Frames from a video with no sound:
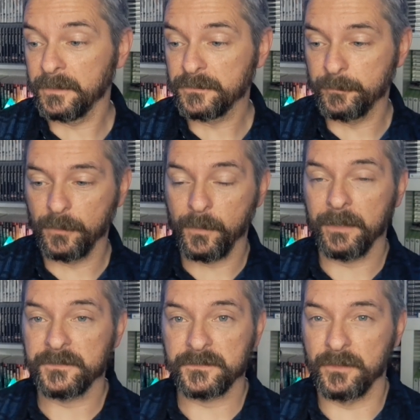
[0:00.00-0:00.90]
It took me a
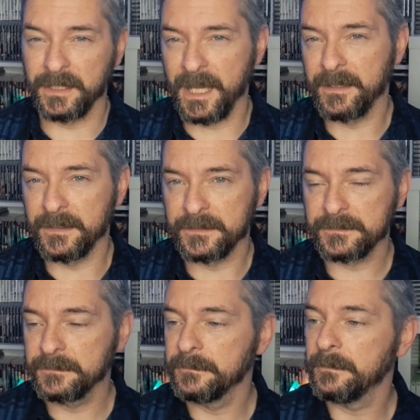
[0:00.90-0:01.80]
while to sort of get
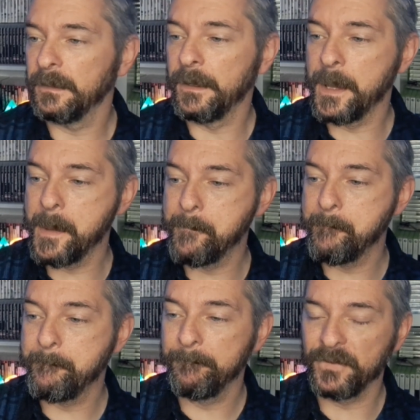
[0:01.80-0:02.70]
this.
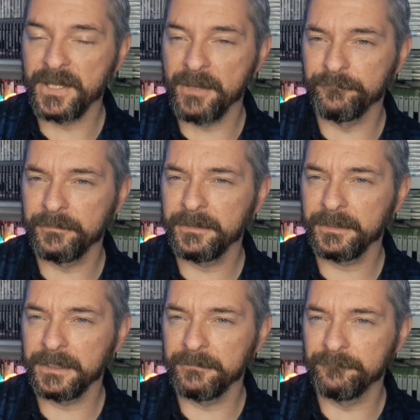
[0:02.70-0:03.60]
Yeah,
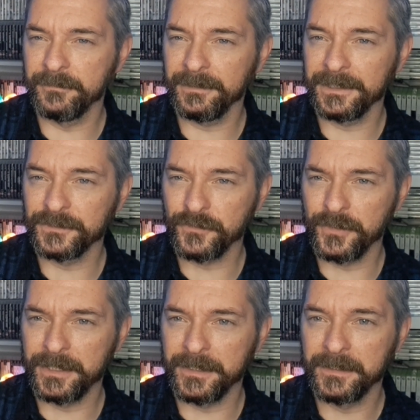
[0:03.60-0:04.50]
really, really
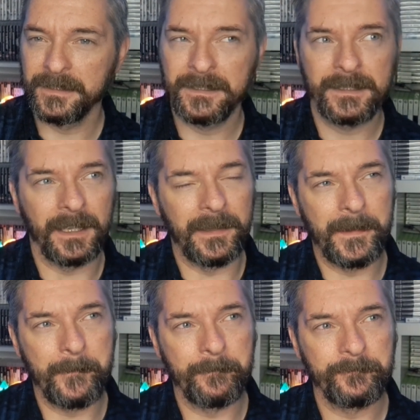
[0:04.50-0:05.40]
enjoyed it.
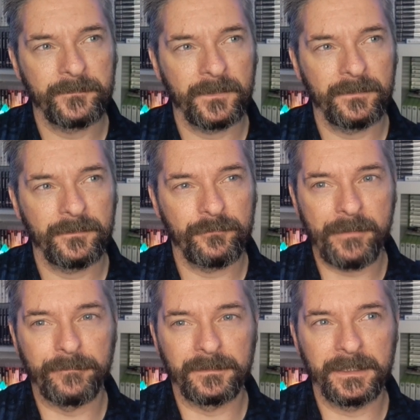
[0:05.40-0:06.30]

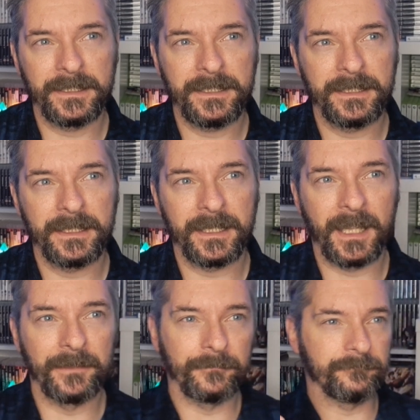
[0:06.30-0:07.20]
Graphically, it's
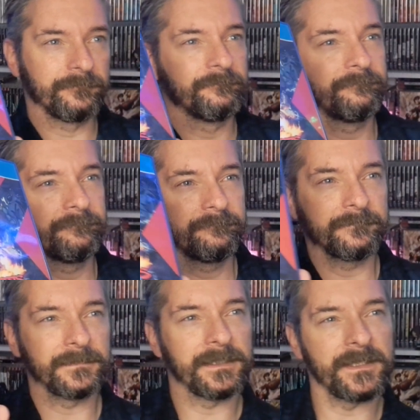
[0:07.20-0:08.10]

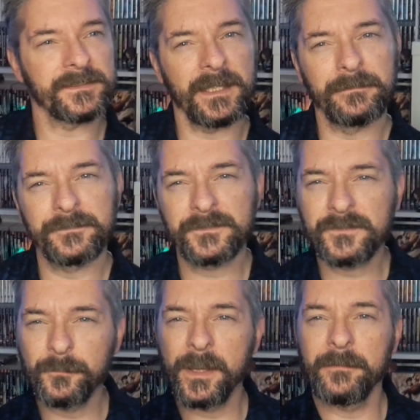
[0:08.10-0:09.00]
kind of
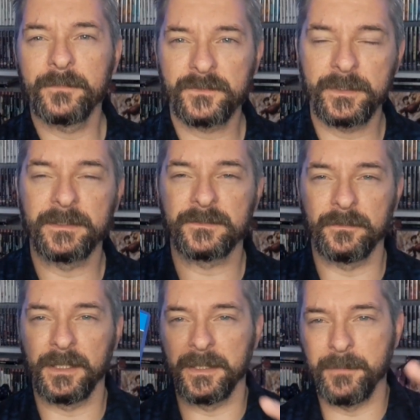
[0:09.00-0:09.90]
somewhere in between sort
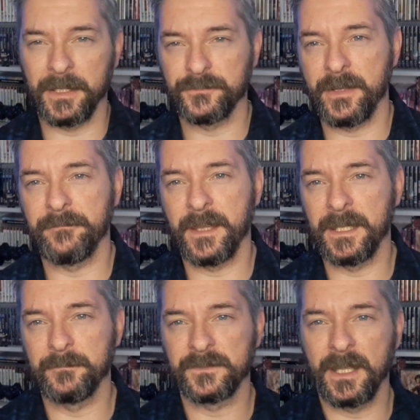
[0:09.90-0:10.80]
of like the Mega Drive
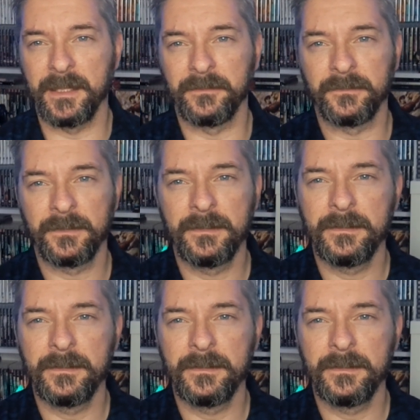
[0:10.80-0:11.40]
games, and